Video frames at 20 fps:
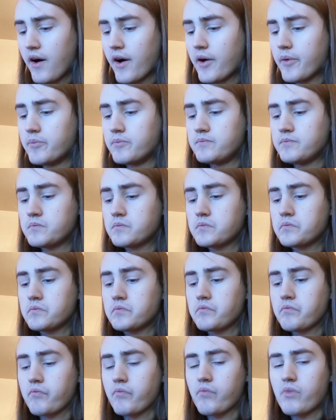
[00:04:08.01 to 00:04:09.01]
Um,
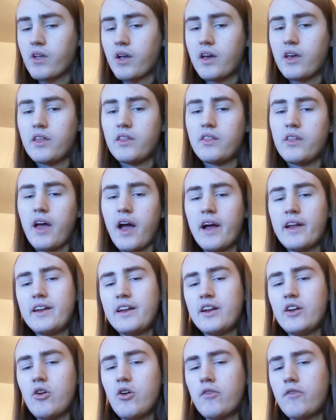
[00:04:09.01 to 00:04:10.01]
and I
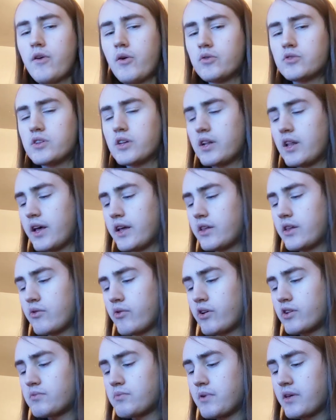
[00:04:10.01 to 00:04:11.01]
didn't know if I was gonna like
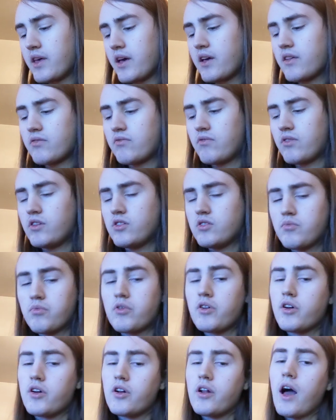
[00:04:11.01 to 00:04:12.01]
the ranch, but yeah, these are
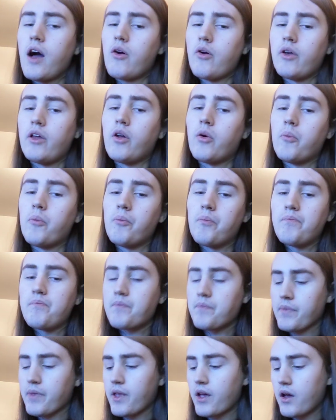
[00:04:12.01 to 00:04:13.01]
pretty good. I'll eat them.
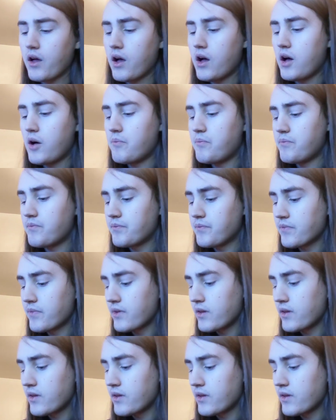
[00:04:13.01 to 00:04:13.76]
Um,